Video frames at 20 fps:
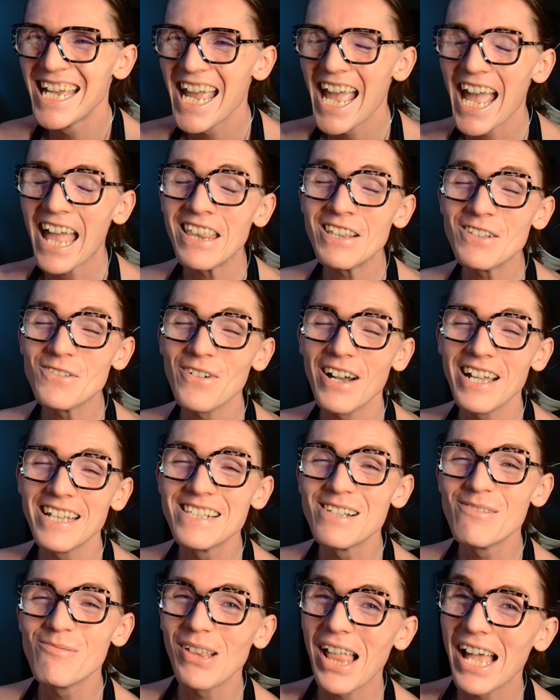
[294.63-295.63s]
And so
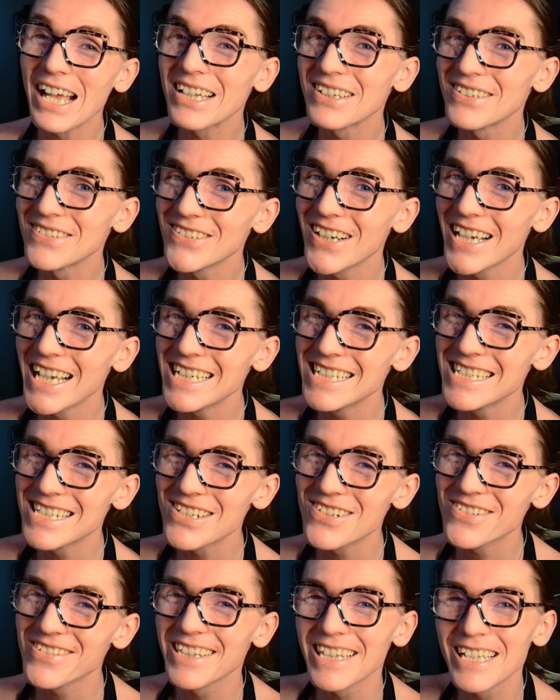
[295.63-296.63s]
it's in black and white
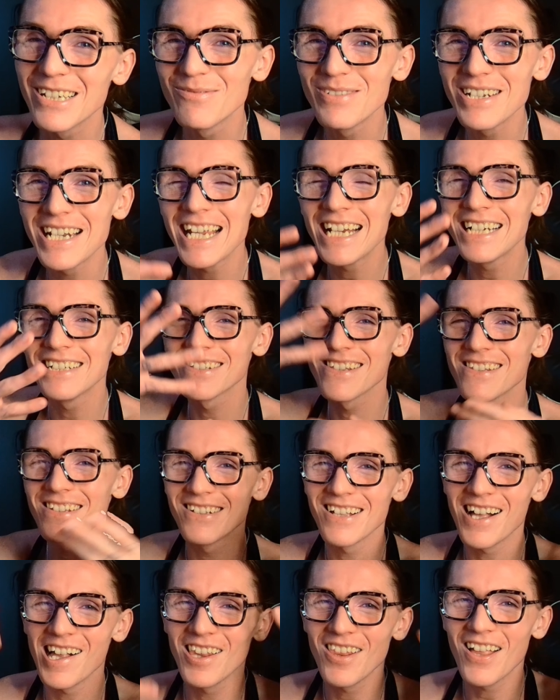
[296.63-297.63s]
to eliminate
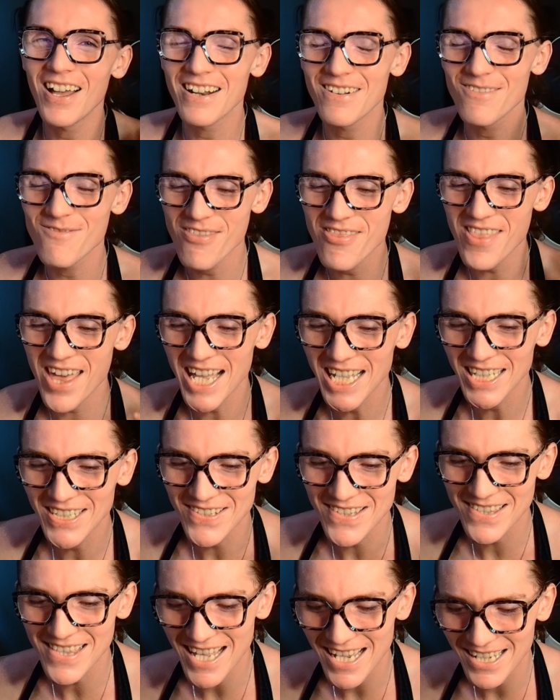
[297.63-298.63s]
a lot of
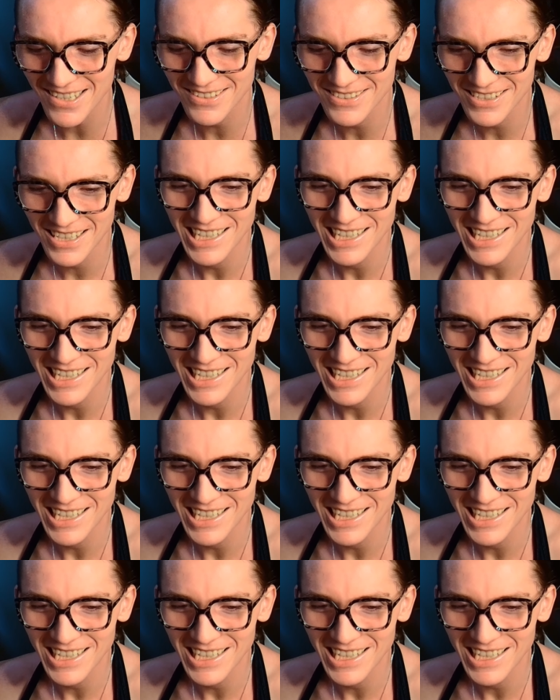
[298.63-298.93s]
things that